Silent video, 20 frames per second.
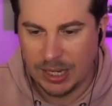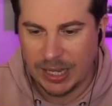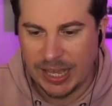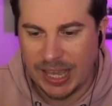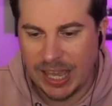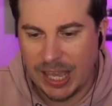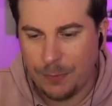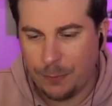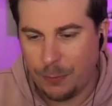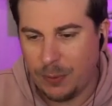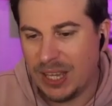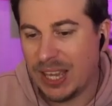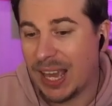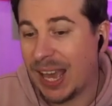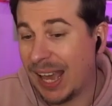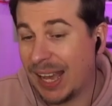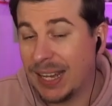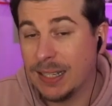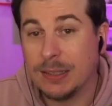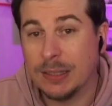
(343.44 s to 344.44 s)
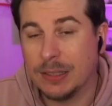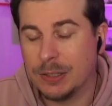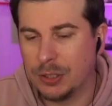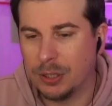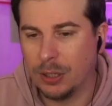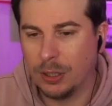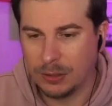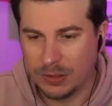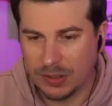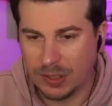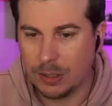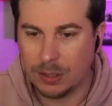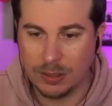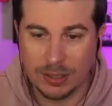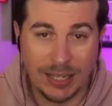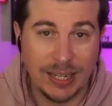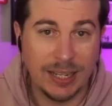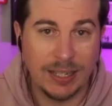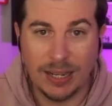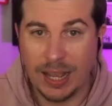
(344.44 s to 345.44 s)
If we had a Jolteon
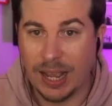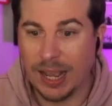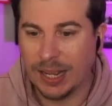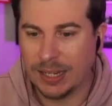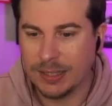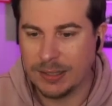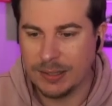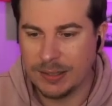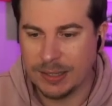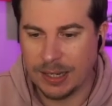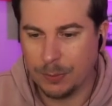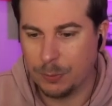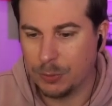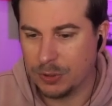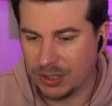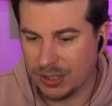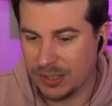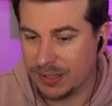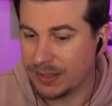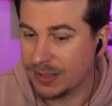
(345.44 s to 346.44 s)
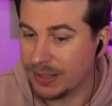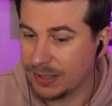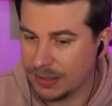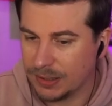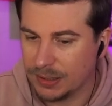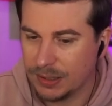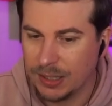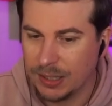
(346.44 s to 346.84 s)
in hand, I would consider